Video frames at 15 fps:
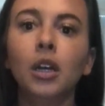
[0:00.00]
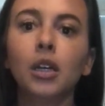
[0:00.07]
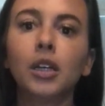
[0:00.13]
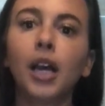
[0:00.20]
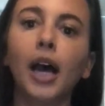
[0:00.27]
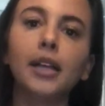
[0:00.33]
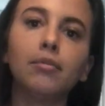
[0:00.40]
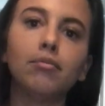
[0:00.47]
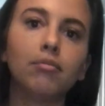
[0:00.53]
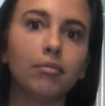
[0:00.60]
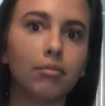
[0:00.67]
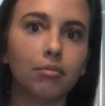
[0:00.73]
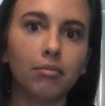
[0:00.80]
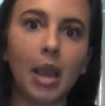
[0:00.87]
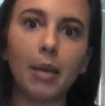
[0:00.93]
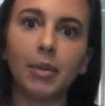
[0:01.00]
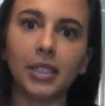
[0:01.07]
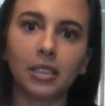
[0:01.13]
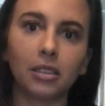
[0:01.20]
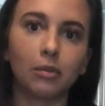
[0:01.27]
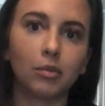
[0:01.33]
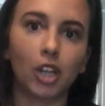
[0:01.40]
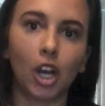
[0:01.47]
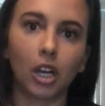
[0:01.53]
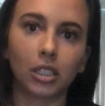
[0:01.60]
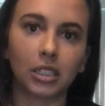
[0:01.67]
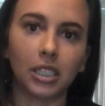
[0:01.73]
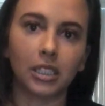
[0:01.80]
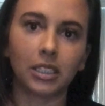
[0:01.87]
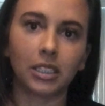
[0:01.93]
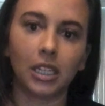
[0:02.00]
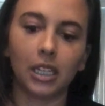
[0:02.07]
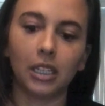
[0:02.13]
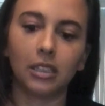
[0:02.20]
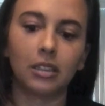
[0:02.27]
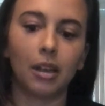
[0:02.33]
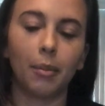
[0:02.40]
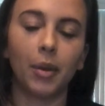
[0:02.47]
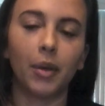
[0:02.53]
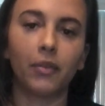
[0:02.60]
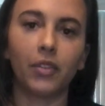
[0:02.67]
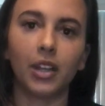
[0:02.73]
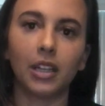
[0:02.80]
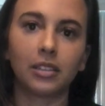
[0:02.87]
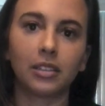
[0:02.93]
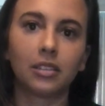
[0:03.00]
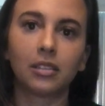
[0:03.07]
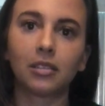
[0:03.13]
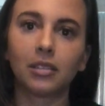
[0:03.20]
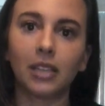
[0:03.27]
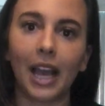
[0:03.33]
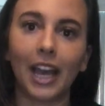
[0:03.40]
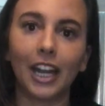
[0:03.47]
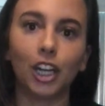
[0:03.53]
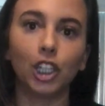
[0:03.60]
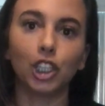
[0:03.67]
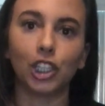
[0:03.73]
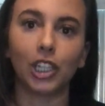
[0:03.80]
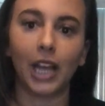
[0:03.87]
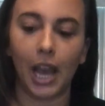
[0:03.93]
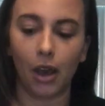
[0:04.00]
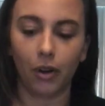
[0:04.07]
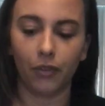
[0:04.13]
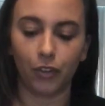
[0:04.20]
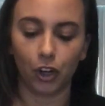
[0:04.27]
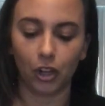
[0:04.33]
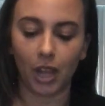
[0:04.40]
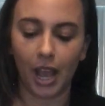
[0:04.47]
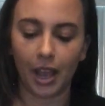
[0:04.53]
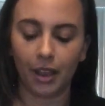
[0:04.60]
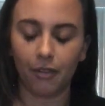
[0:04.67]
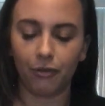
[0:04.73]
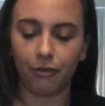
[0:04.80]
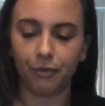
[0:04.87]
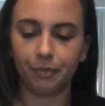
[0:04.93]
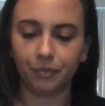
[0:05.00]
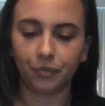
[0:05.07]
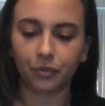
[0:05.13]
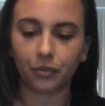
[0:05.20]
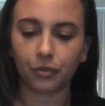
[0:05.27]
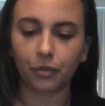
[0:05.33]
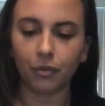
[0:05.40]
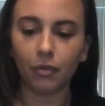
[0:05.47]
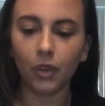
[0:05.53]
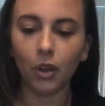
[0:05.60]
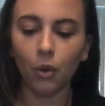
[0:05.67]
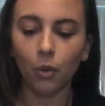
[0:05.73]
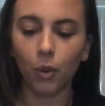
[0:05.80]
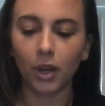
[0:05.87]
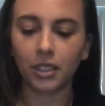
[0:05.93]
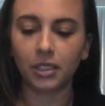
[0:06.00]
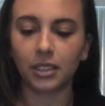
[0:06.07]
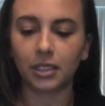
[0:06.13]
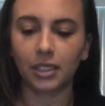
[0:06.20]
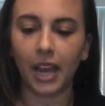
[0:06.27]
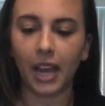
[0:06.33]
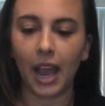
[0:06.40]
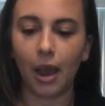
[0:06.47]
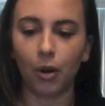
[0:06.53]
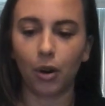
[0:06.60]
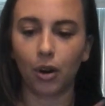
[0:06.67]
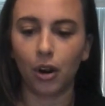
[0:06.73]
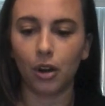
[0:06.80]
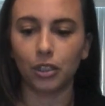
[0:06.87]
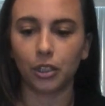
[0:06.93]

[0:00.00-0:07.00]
cut maybe some toxicity, some of this energy out of your life. What is this Tower card